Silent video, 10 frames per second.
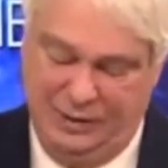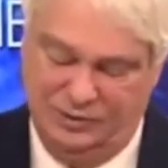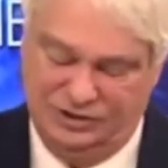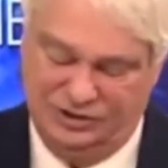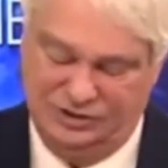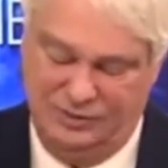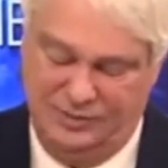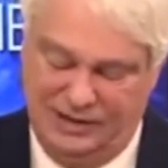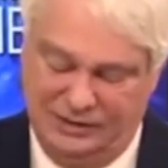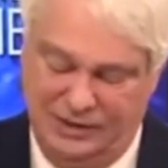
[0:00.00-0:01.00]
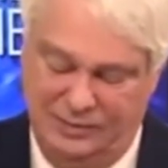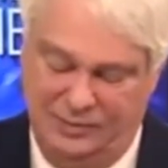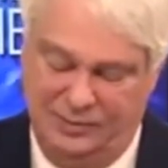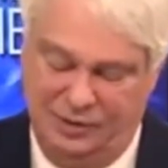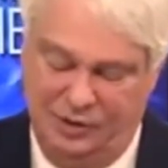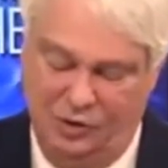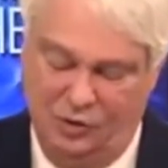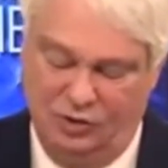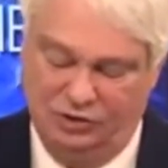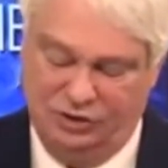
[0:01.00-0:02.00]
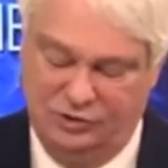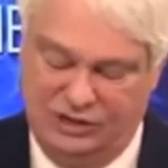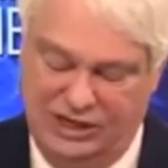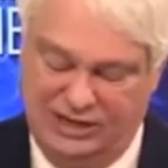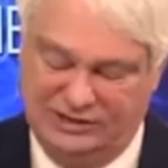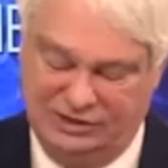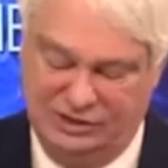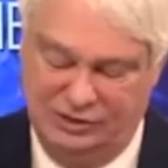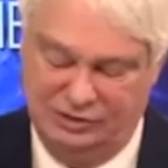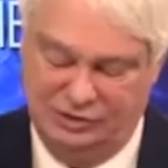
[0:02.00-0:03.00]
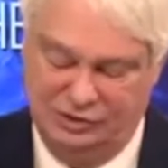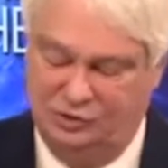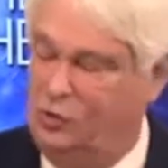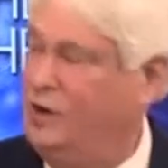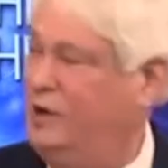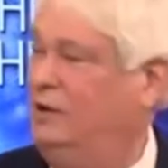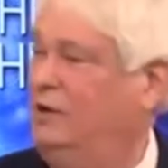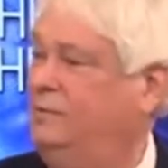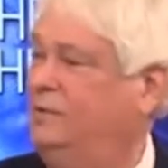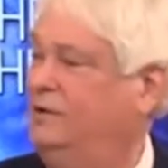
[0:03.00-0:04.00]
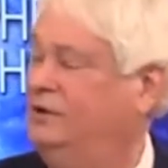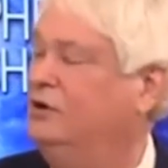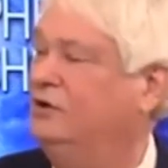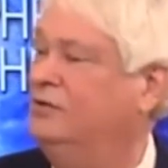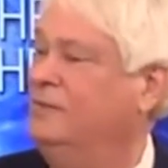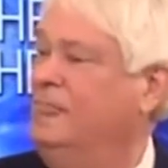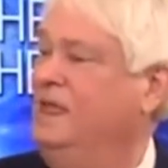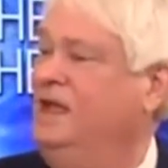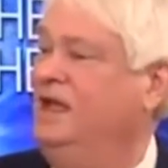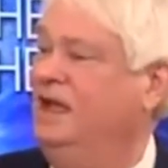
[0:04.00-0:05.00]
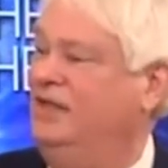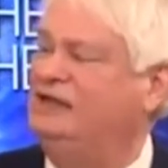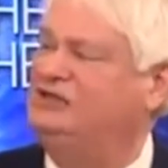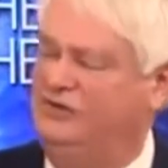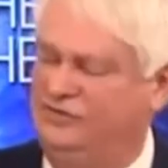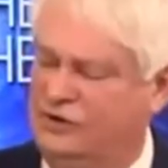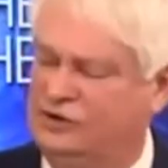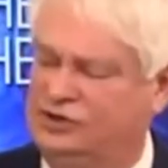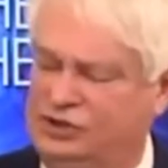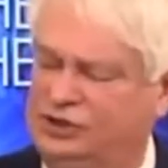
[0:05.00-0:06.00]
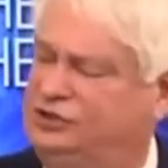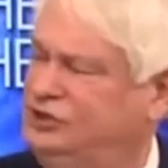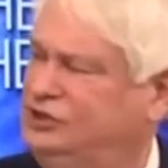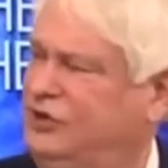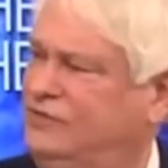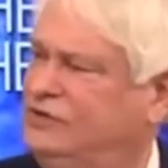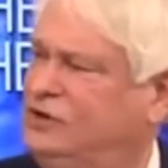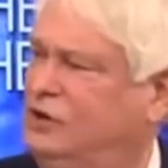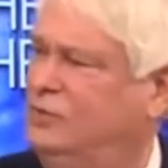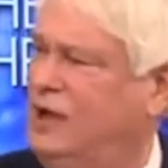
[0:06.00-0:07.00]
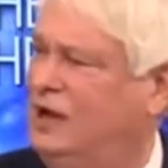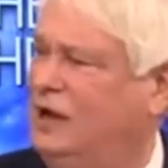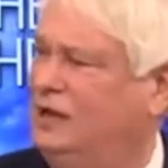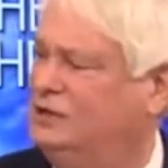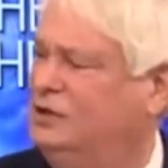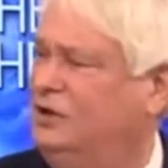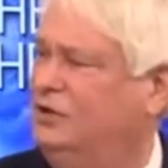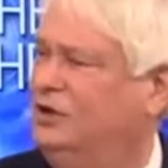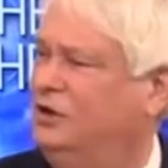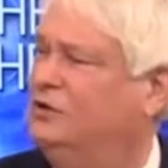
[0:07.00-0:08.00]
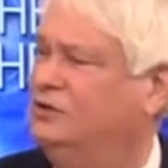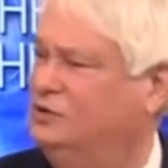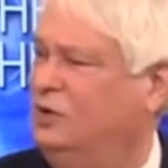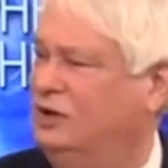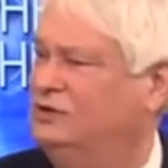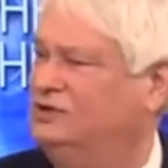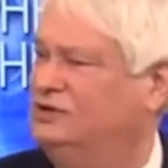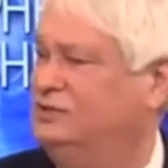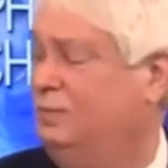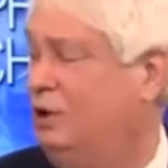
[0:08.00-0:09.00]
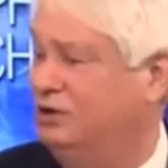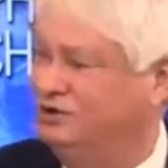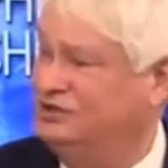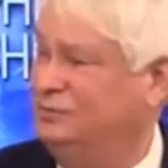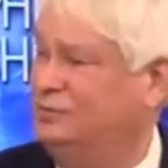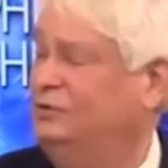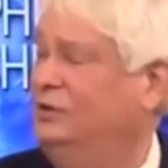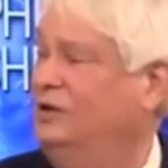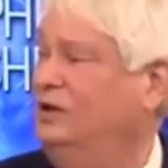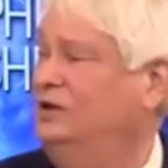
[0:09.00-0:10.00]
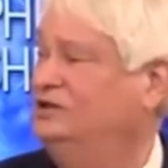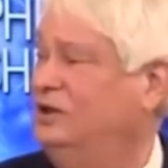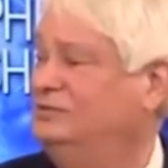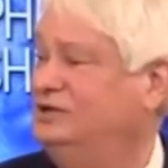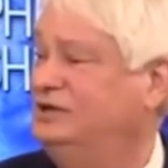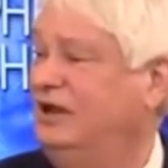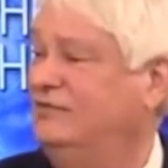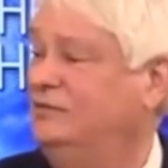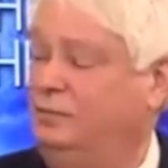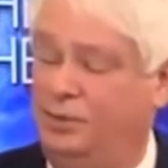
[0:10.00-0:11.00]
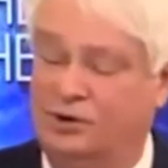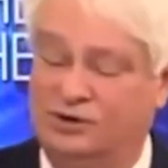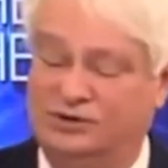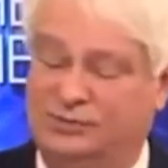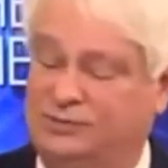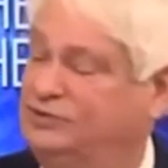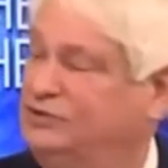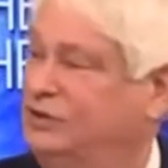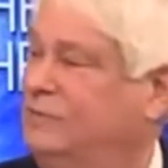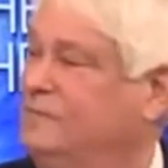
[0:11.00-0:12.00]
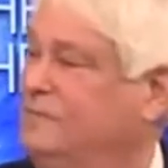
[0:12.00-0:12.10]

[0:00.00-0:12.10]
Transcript: That hour which is about to come upon the whole world to test those who dwell upon the earth. And that's the first usage of a term I like to call the earth dwellers. It's participle, substantival participle.